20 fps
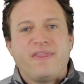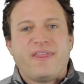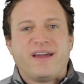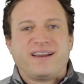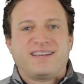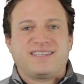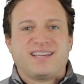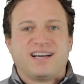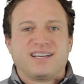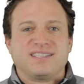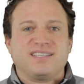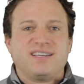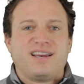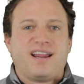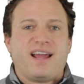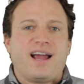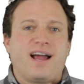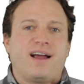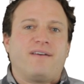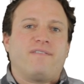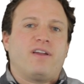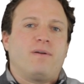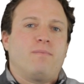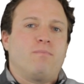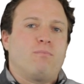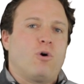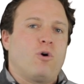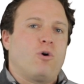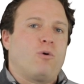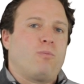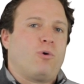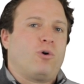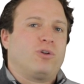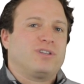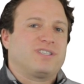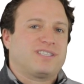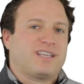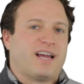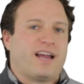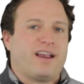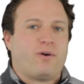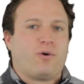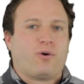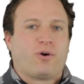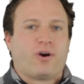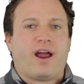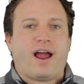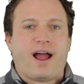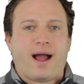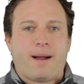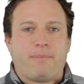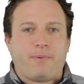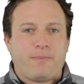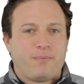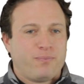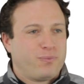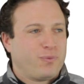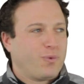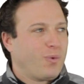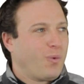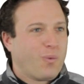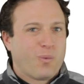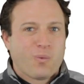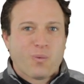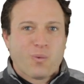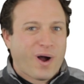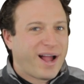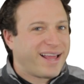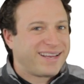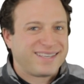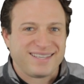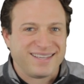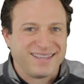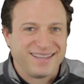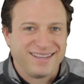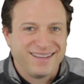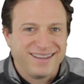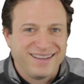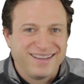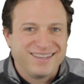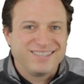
that doesn't have a mobile site or app. What?